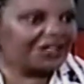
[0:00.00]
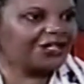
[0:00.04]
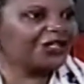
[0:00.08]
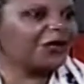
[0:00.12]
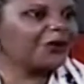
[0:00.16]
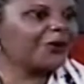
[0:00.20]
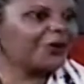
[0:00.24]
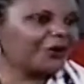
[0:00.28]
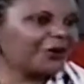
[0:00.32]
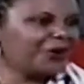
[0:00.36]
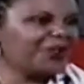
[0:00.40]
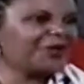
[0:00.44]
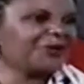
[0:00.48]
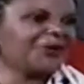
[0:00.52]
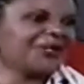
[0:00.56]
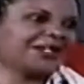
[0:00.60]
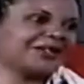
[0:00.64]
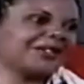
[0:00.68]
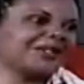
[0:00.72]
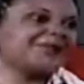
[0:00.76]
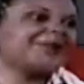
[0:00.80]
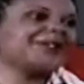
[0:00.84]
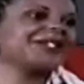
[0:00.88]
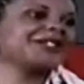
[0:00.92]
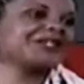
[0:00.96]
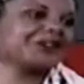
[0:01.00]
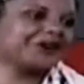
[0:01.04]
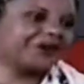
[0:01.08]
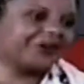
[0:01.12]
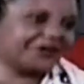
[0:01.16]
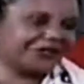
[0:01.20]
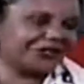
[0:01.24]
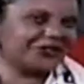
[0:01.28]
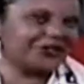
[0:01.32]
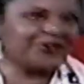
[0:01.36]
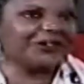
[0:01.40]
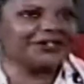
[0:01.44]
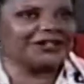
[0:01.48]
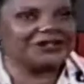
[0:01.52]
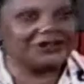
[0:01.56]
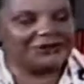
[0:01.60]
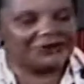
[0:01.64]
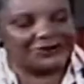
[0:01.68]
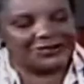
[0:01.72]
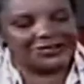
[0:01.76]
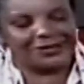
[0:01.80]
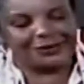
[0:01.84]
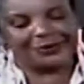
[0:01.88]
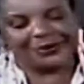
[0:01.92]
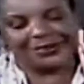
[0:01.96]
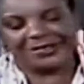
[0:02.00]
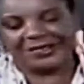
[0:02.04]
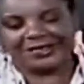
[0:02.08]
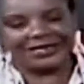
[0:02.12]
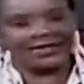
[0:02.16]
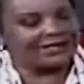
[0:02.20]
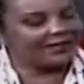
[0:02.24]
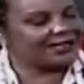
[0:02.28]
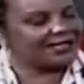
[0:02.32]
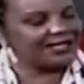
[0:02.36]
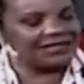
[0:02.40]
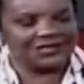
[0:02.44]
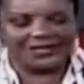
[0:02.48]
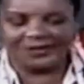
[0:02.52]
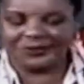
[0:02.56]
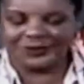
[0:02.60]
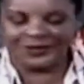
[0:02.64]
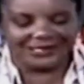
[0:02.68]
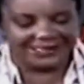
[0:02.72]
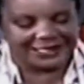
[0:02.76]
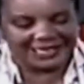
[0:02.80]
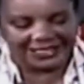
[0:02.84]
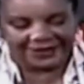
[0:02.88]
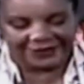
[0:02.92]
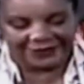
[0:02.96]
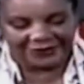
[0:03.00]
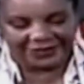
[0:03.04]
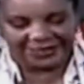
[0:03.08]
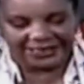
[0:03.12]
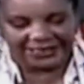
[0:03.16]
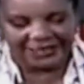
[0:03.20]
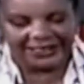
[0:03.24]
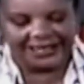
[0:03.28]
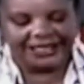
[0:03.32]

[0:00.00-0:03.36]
We always wanted to be a doctor and lawyer, but Ashley wasn't having it.